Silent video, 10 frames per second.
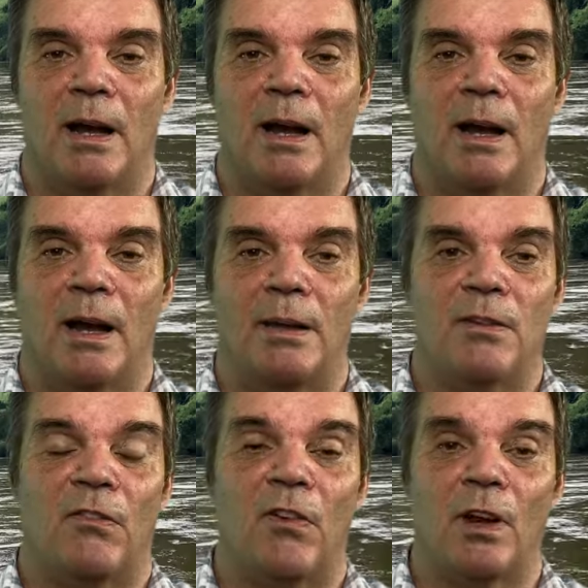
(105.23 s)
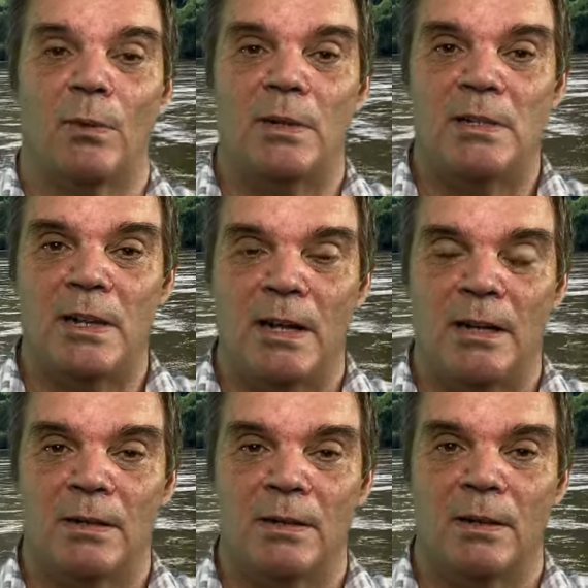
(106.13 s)
the following
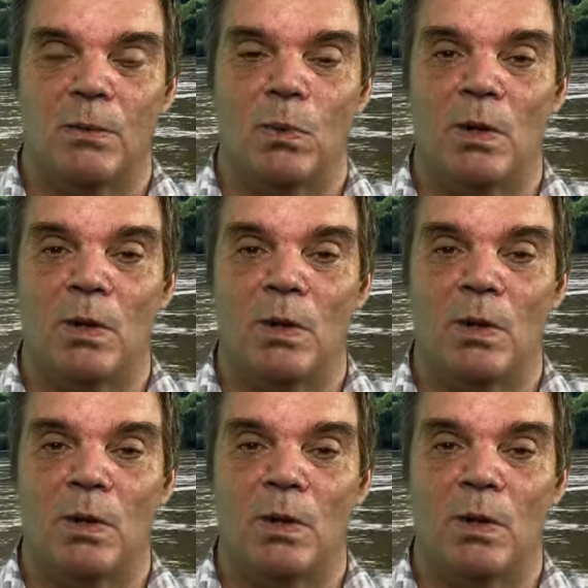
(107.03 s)
day we